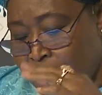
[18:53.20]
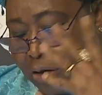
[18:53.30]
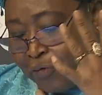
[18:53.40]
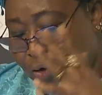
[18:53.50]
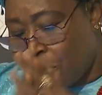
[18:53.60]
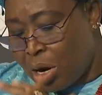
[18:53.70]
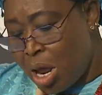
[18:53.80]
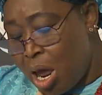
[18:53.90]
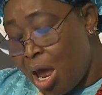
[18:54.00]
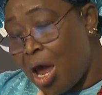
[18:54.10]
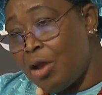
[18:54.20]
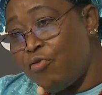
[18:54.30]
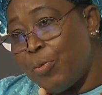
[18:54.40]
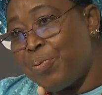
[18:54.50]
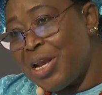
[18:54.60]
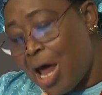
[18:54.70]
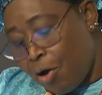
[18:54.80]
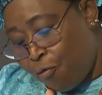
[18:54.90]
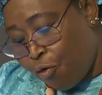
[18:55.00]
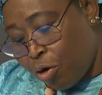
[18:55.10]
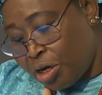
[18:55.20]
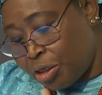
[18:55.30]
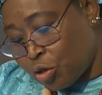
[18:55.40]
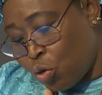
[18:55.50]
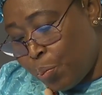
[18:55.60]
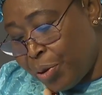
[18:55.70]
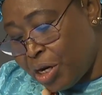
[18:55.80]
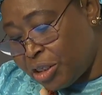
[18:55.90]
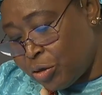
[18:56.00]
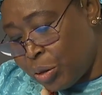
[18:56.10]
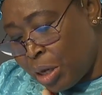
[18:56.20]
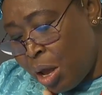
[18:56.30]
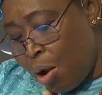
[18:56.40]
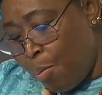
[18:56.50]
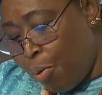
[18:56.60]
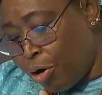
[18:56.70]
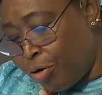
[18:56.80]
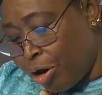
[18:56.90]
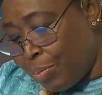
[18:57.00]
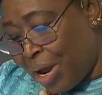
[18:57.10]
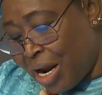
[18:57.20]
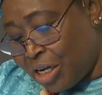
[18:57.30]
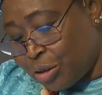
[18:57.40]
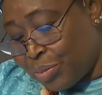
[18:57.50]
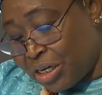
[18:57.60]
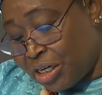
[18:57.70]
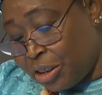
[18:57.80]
difficult. And the pillar four is cooperating border management.